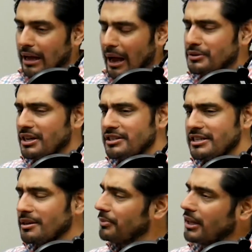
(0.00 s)
was going to say
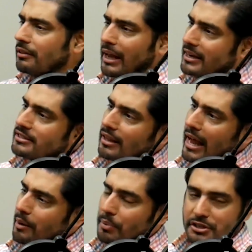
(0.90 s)
something like
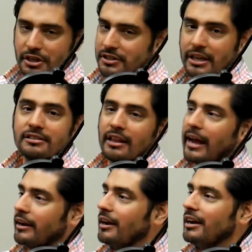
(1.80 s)
Slack, but just get
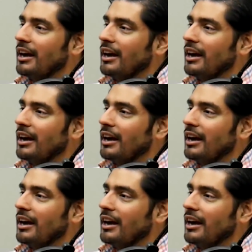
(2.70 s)
Slack.